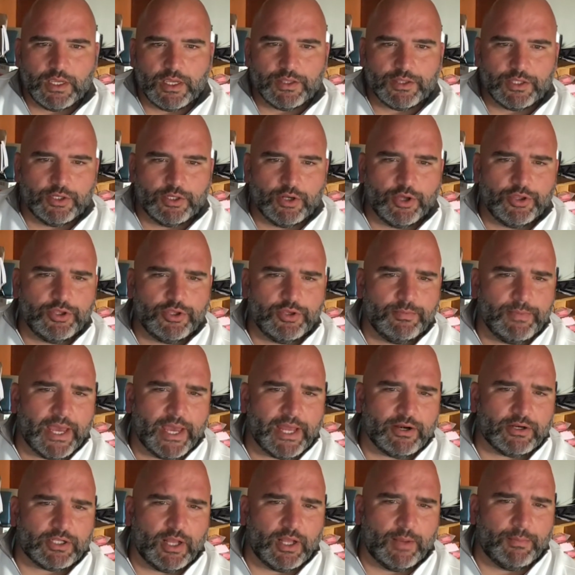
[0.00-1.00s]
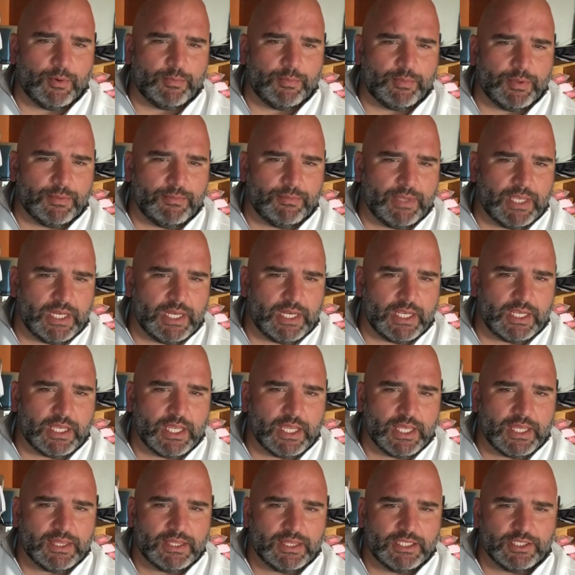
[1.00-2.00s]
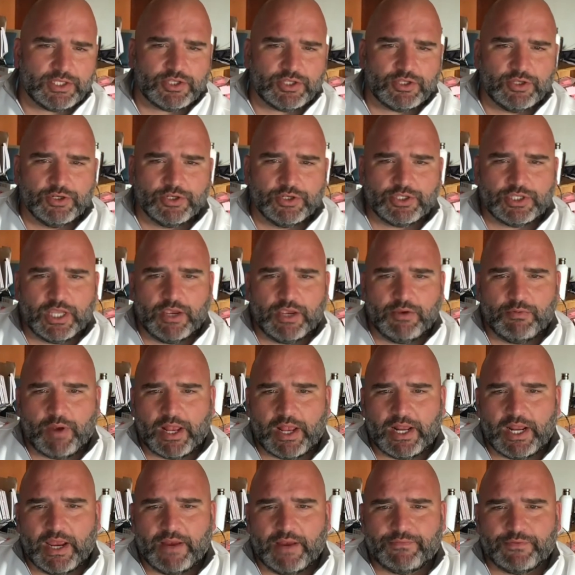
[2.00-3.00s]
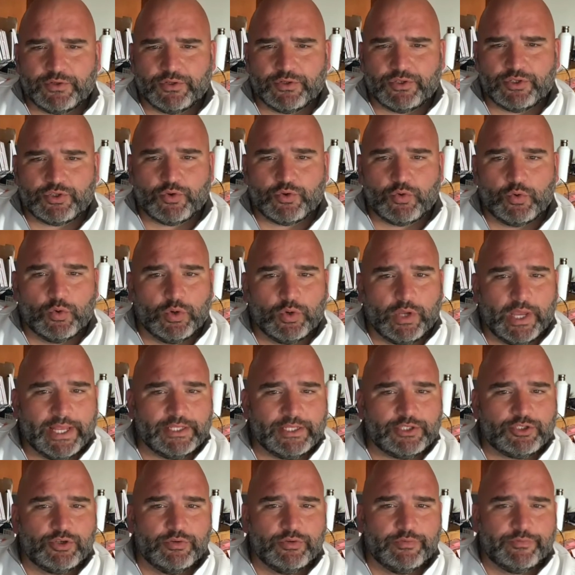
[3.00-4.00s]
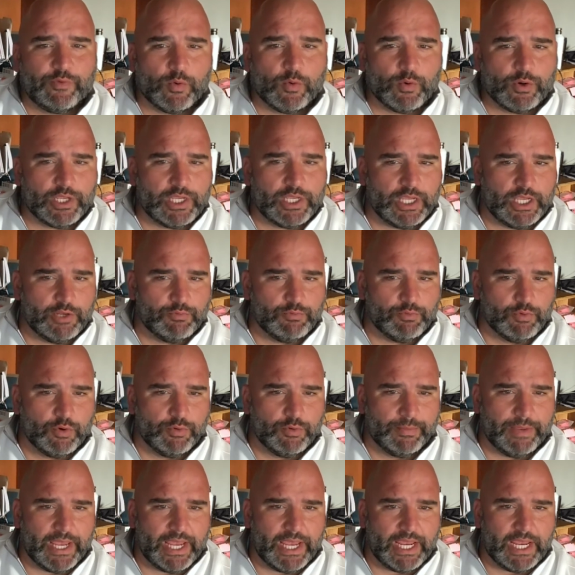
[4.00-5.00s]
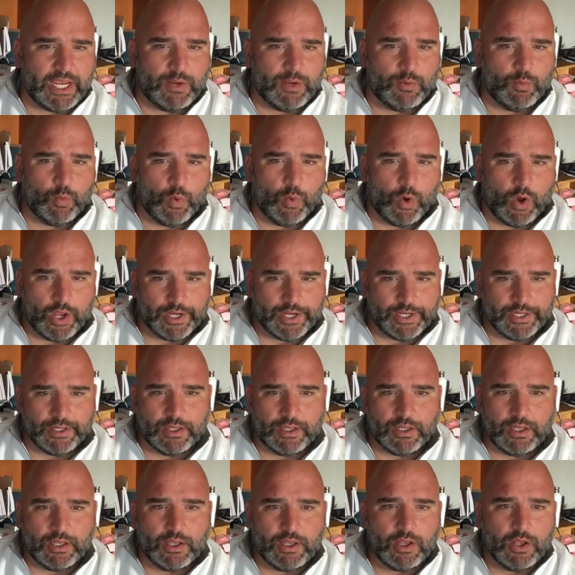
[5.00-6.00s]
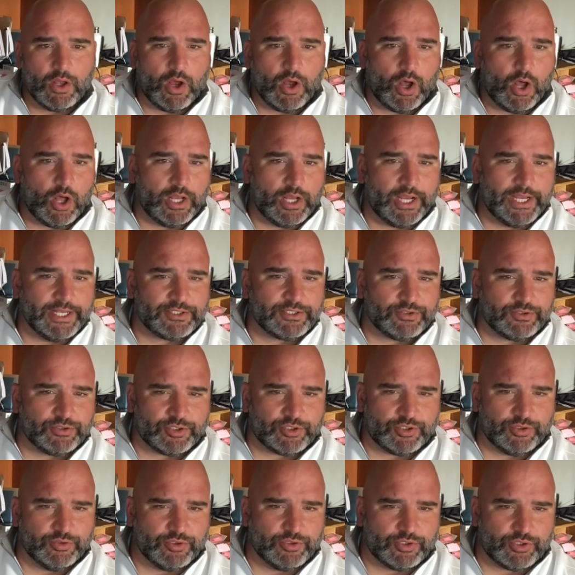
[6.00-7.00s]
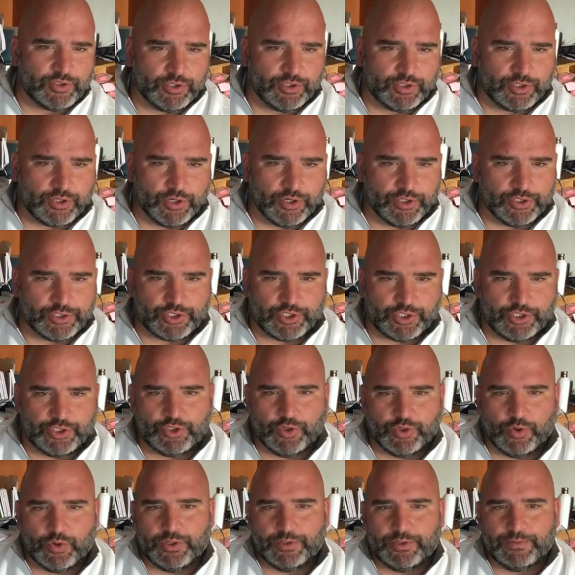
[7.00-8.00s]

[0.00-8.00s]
The No the Matter Club will be meeting this Thursday right after school at 2:40 in room A1. All high school students are encouraged to join.